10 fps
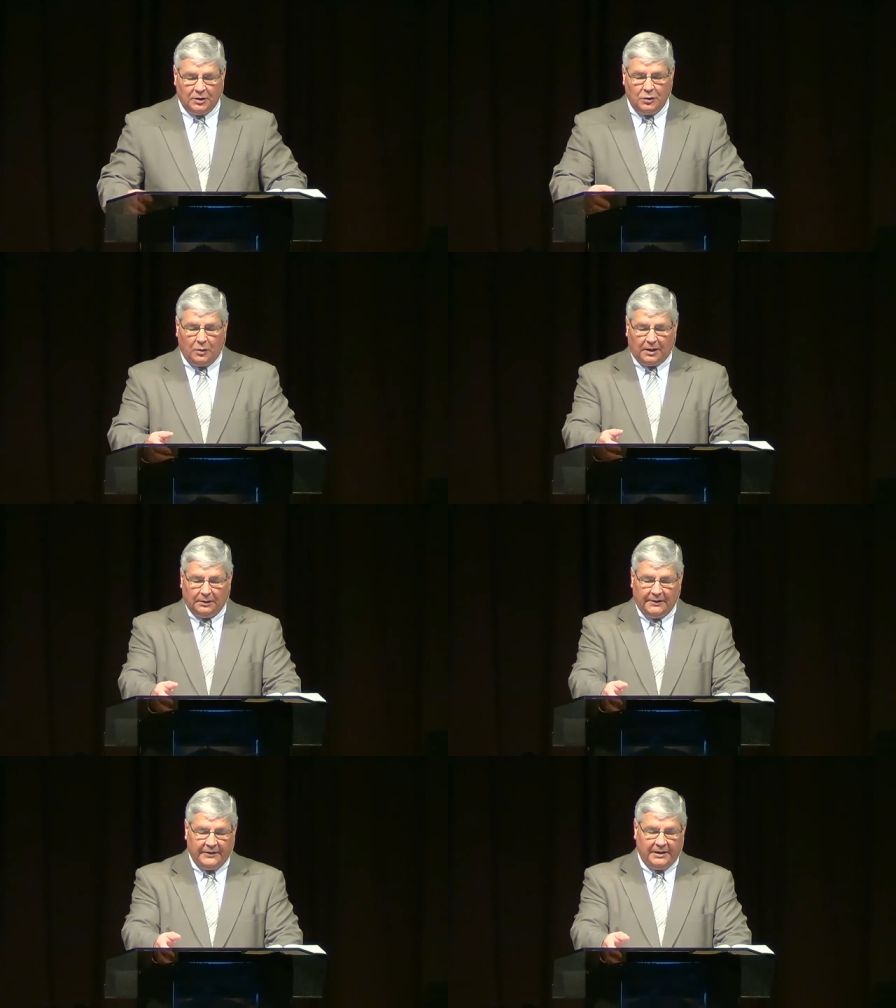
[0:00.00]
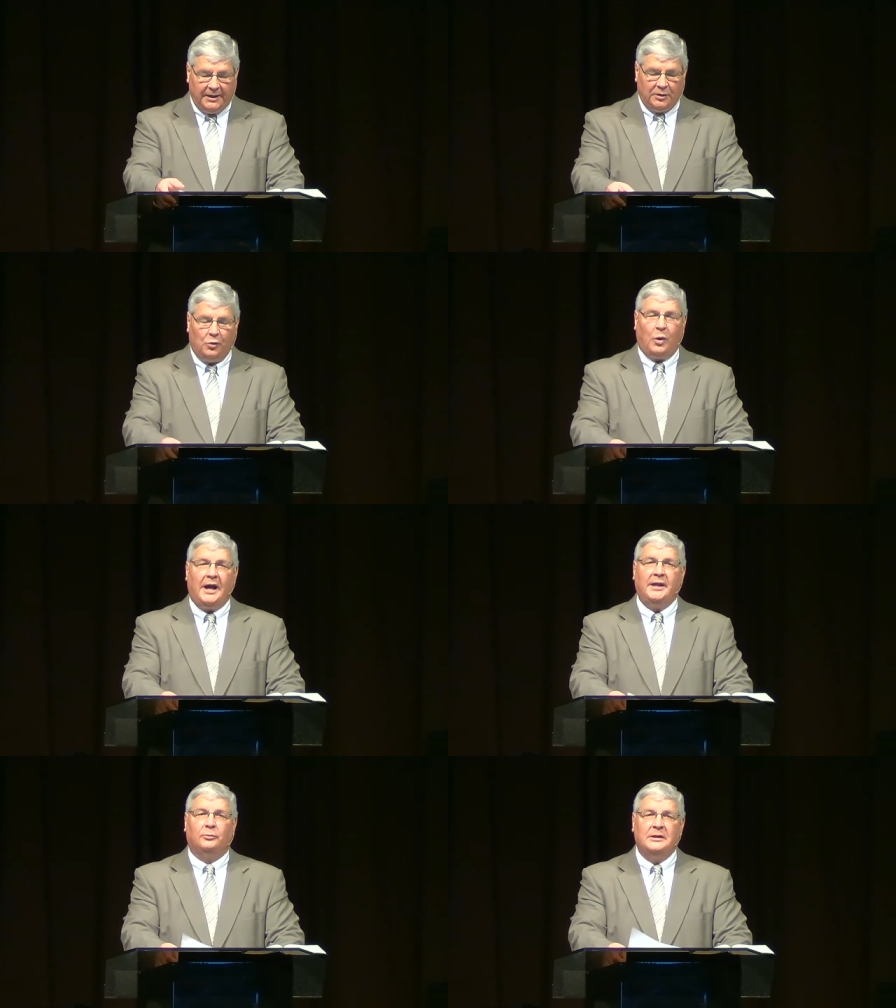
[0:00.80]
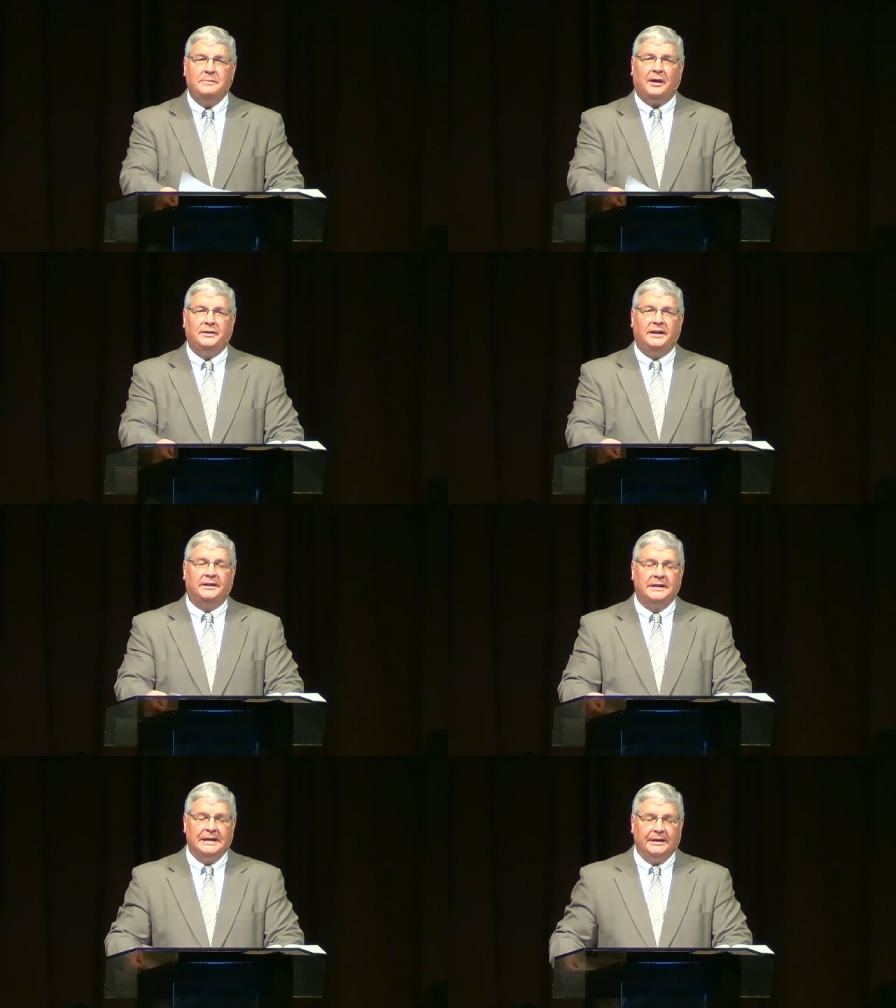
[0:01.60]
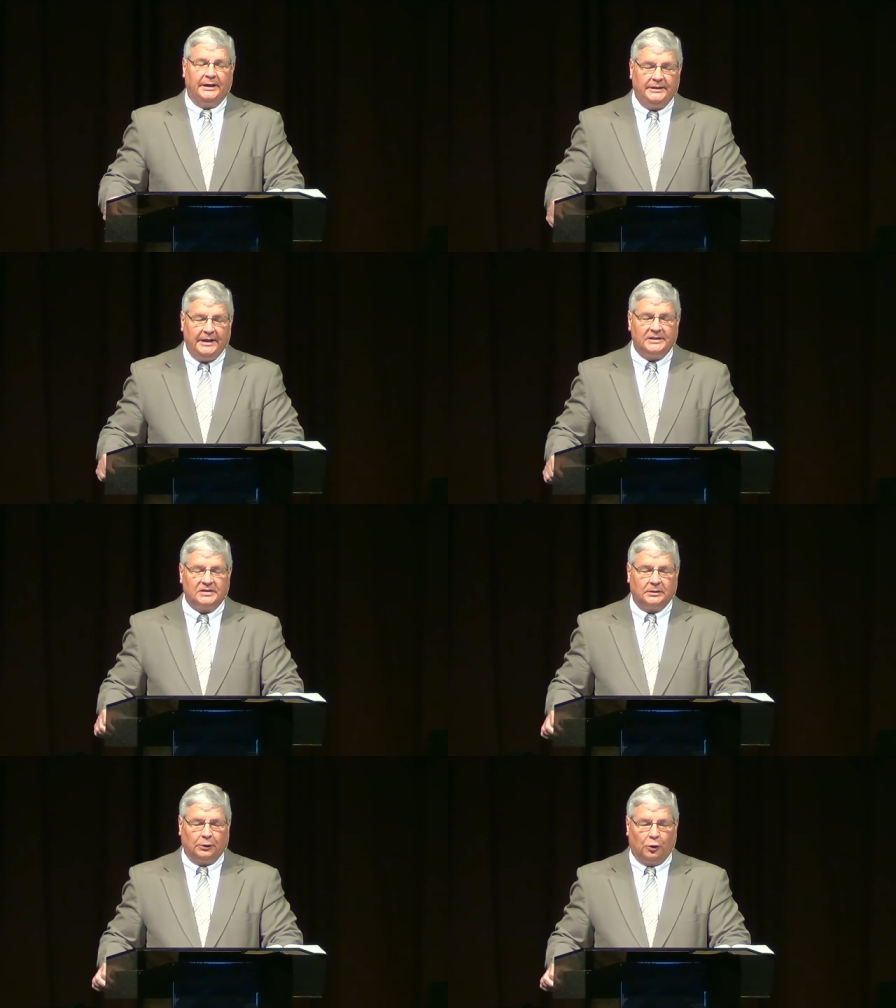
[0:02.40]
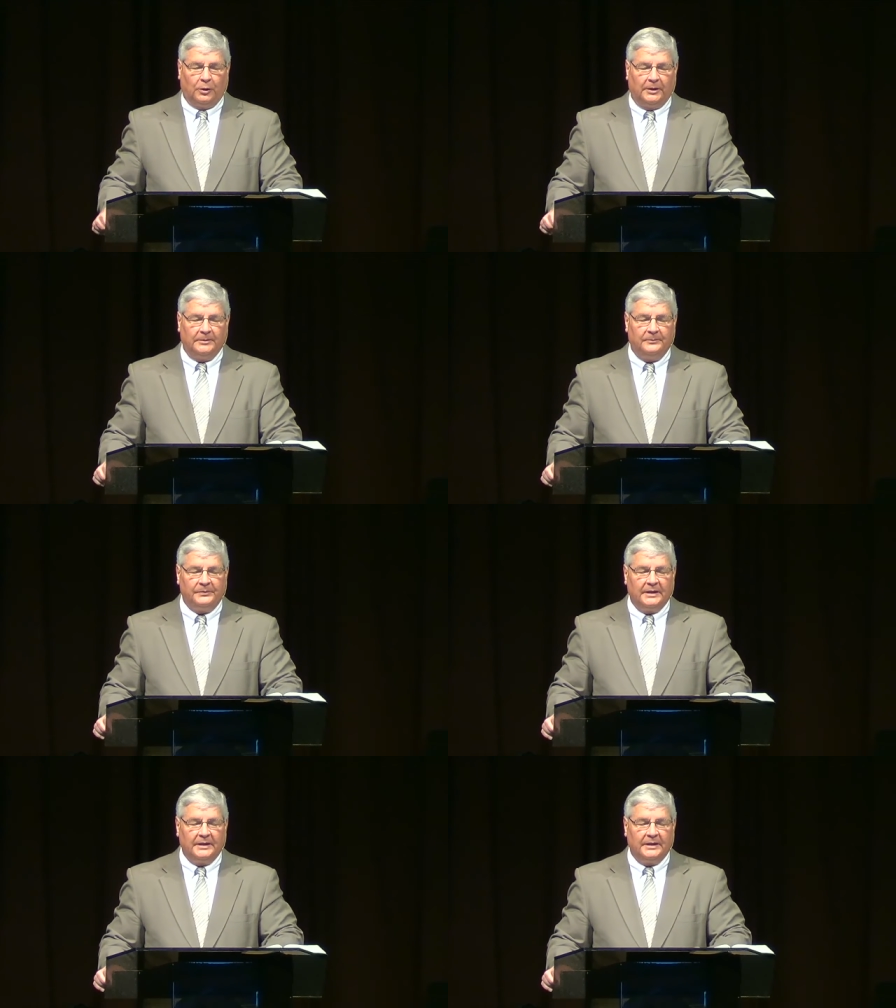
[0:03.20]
who are living in quiet rebellion against the Lord?